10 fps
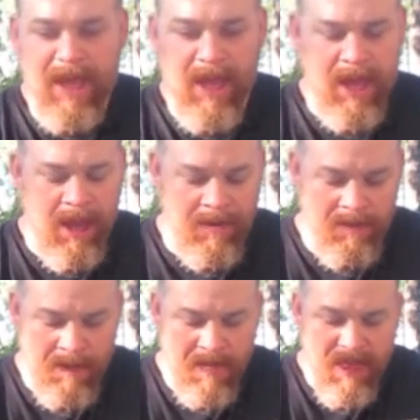
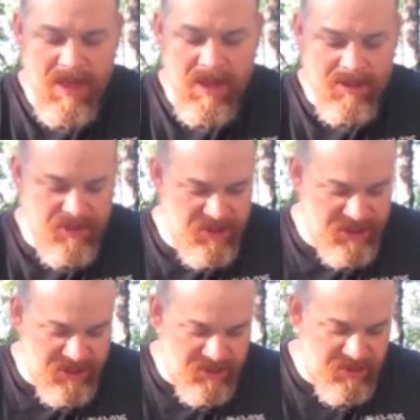
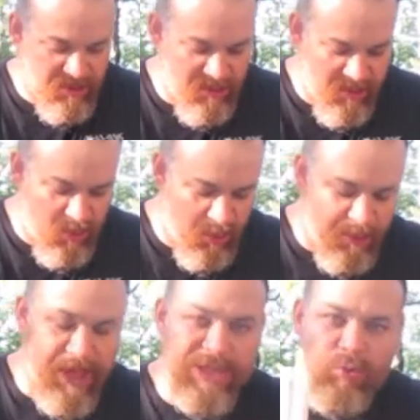The
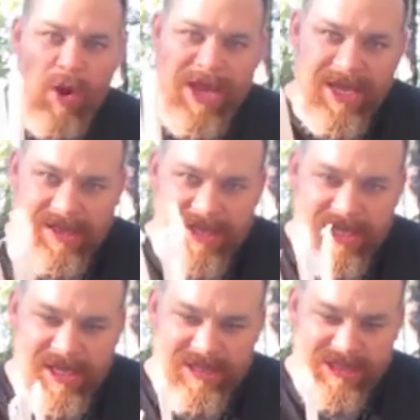place where I get
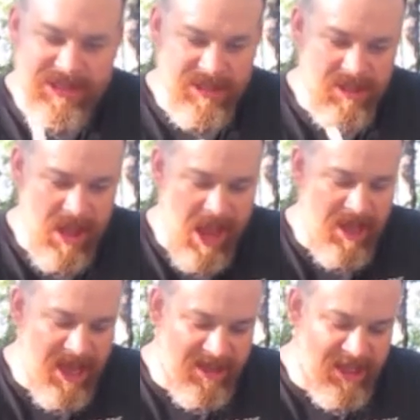these, I
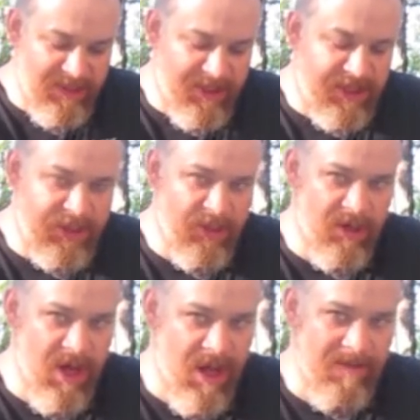like these because
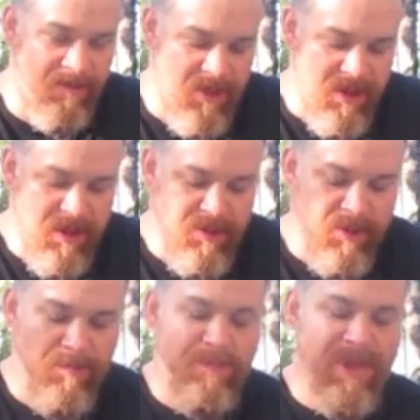
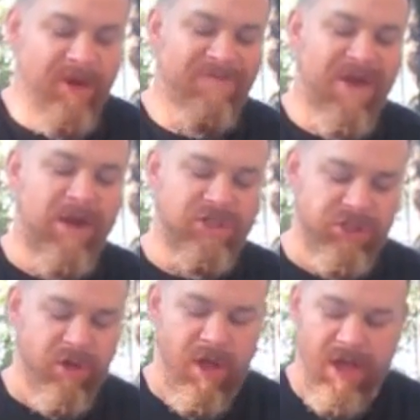they're bigger, fatter
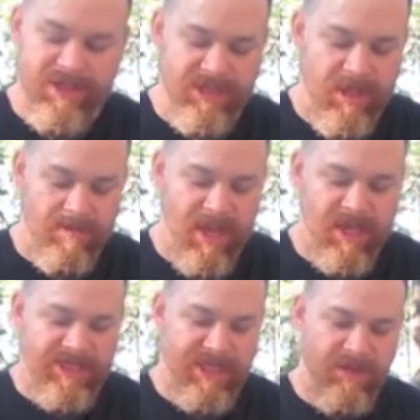straws. I'm not
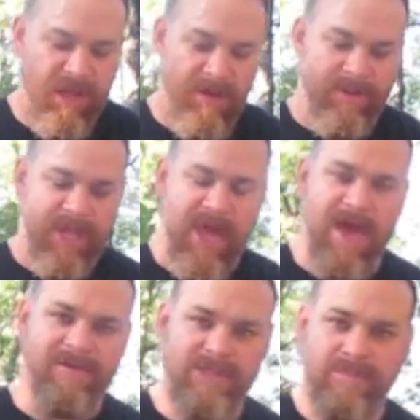going to say the name, but they
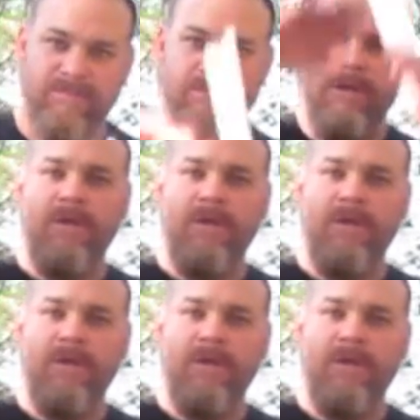have some